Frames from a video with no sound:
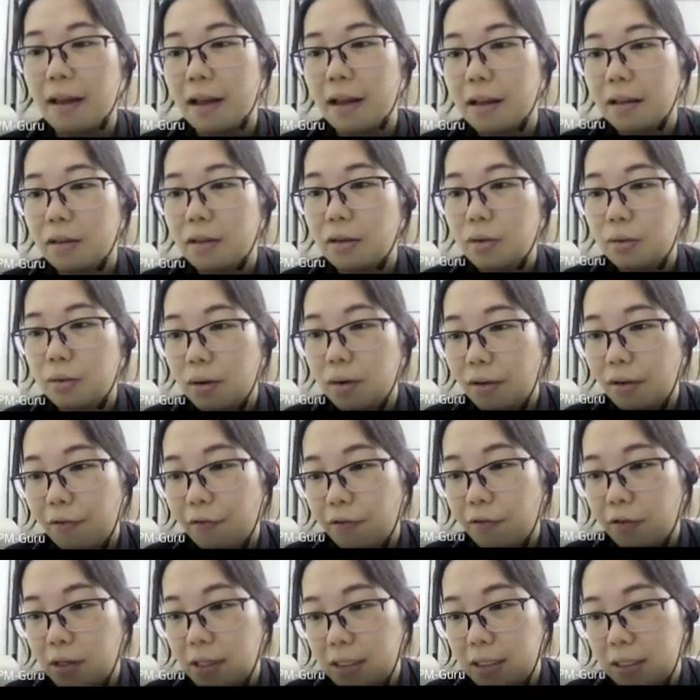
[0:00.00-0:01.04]
During
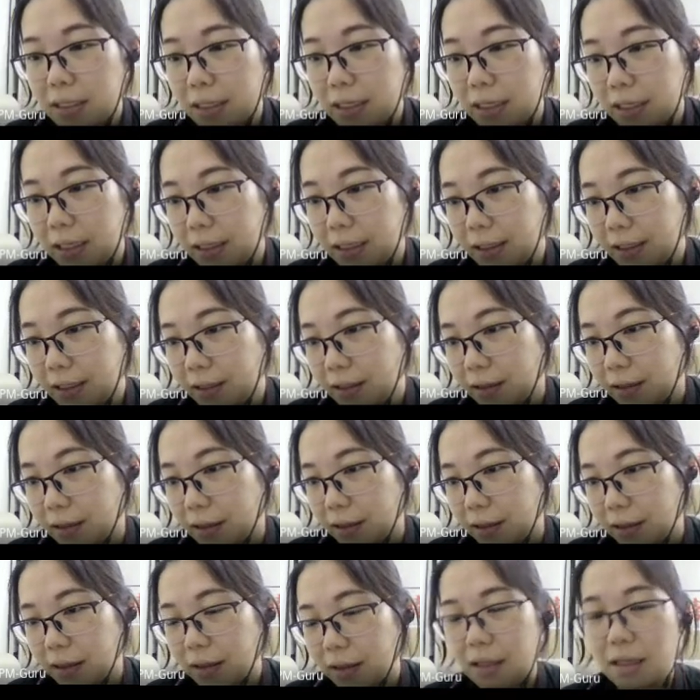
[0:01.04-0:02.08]
freezing,
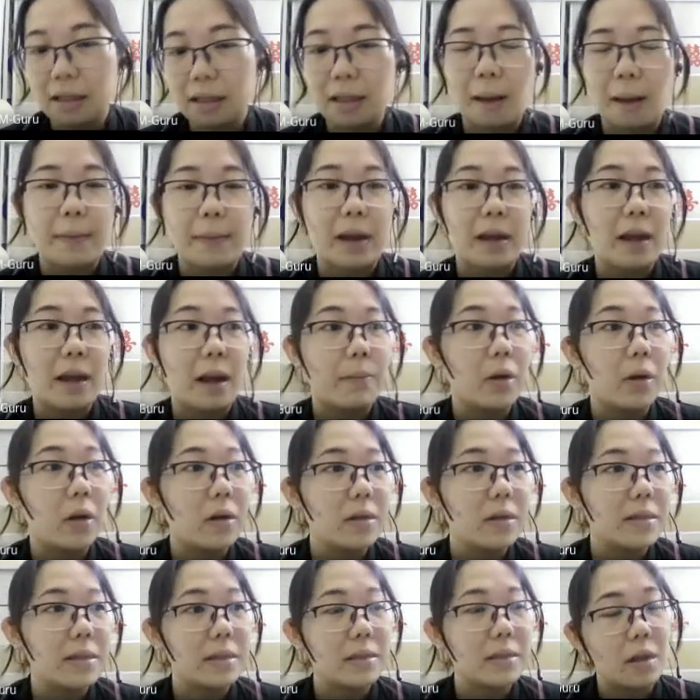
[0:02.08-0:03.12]
here tak payah
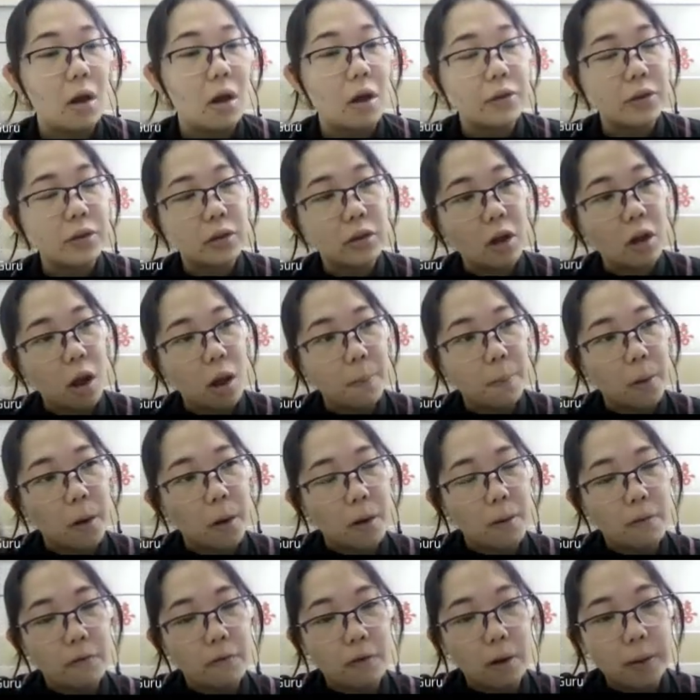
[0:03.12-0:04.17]
because it's on top.
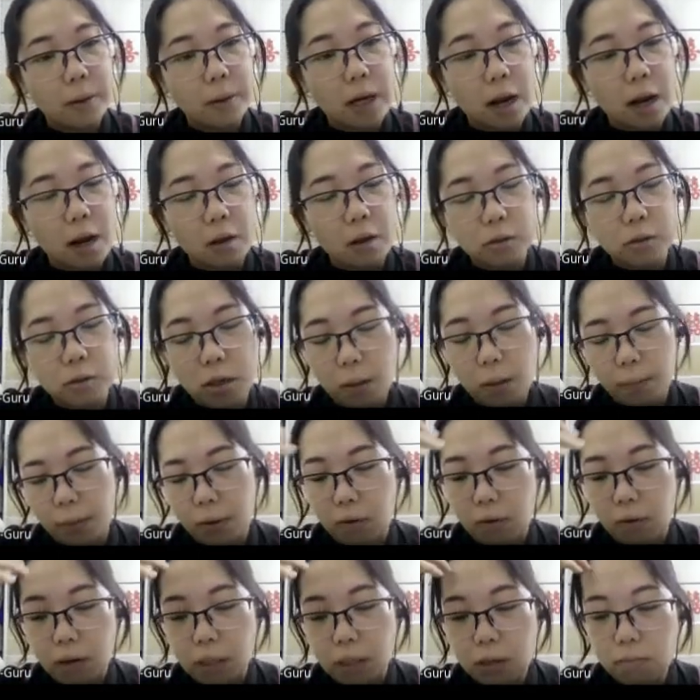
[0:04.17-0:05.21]
Rabika, on top
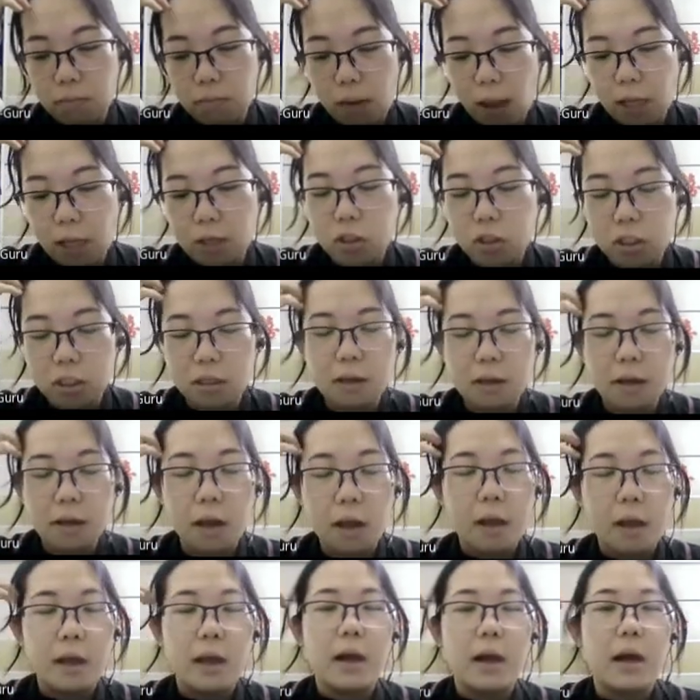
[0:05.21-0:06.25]
already mentioned
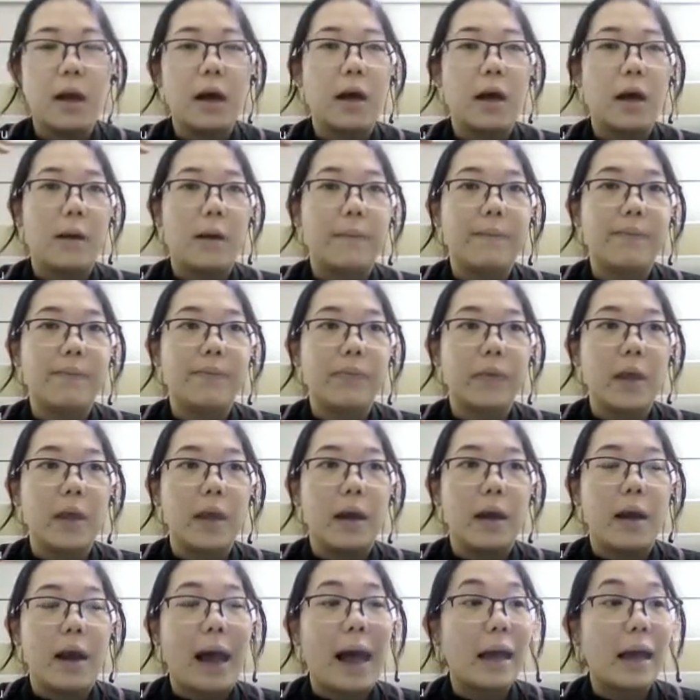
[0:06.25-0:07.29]

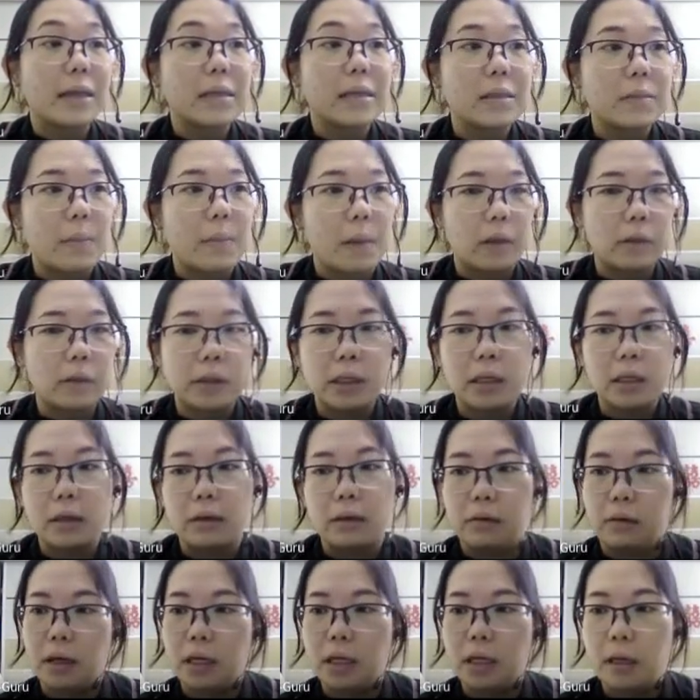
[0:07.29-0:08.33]
ice melting
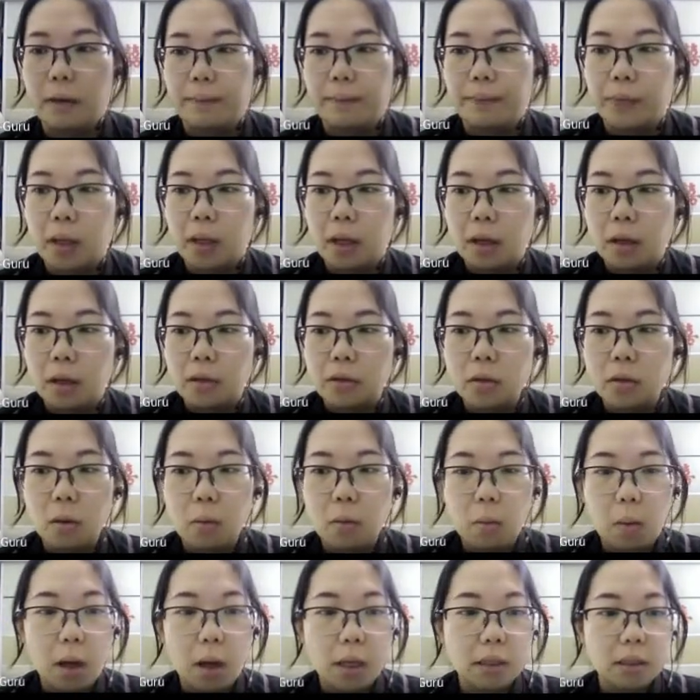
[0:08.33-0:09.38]
already. So
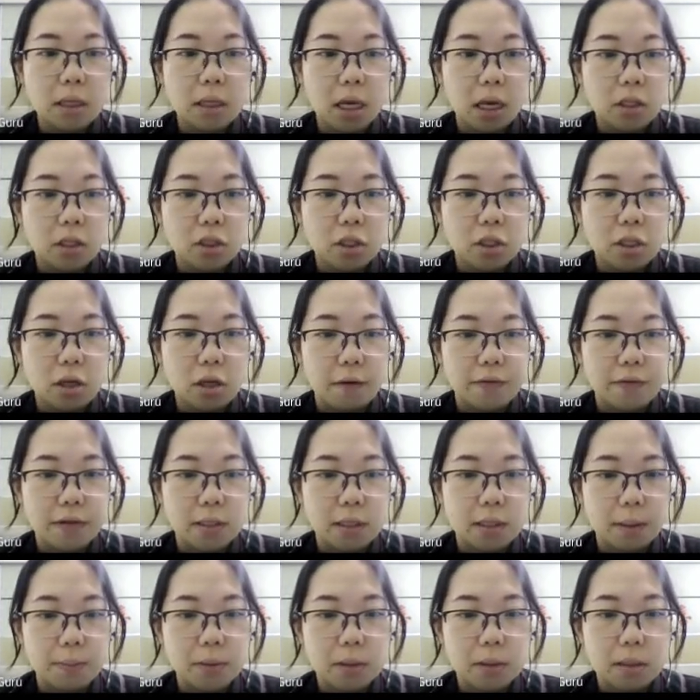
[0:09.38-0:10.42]
1 kg of
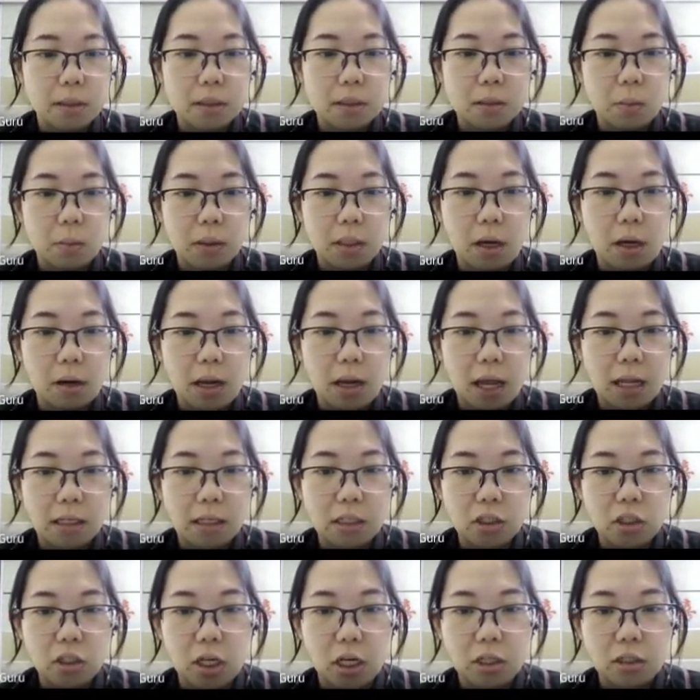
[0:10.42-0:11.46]
substance without any
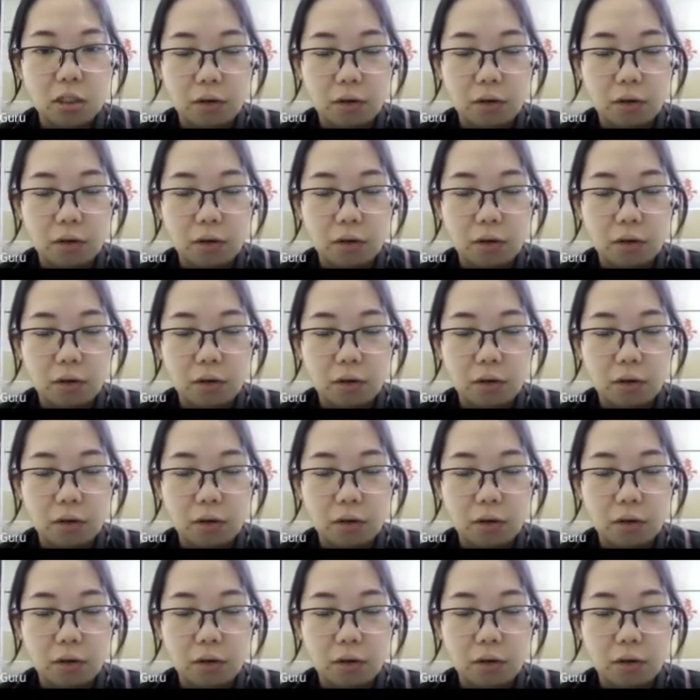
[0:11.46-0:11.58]
change of